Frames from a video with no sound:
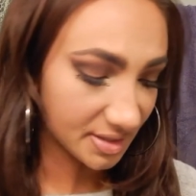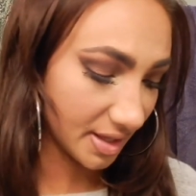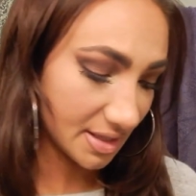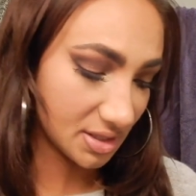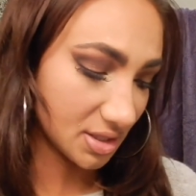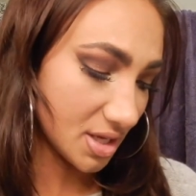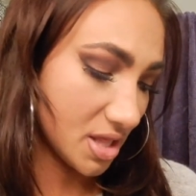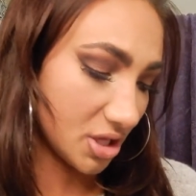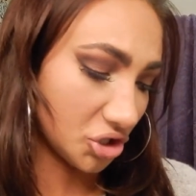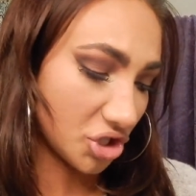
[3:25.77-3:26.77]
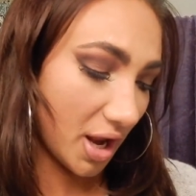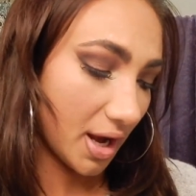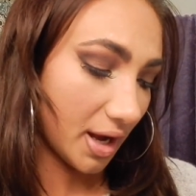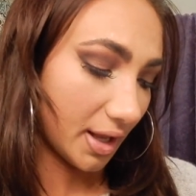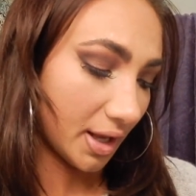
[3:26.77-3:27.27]
So this is in the
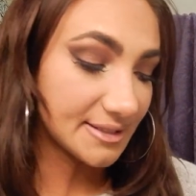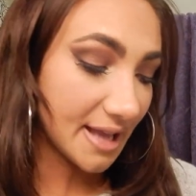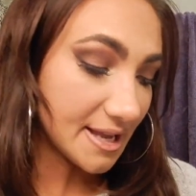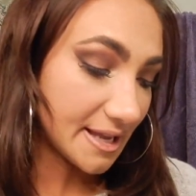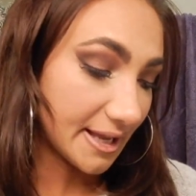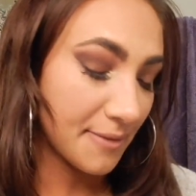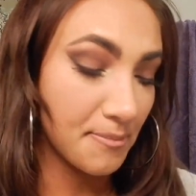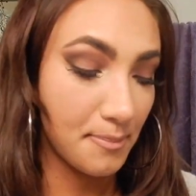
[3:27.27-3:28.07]
shade Psychic